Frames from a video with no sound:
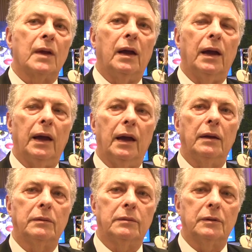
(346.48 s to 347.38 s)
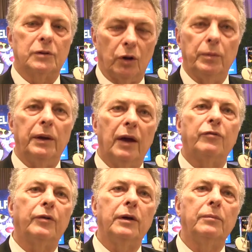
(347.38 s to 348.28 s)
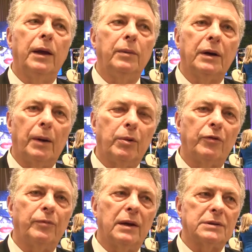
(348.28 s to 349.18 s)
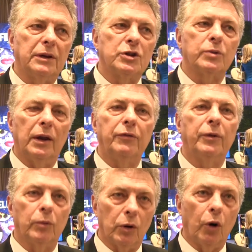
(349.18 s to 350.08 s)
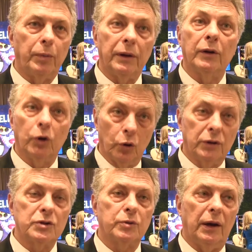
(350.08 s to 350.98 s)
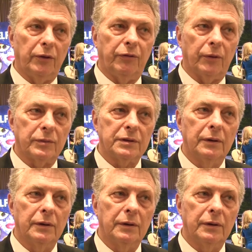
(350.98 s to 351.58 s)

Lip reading: And it's going to be every maybe couple of months an Israeli film will open, and good Israeli films.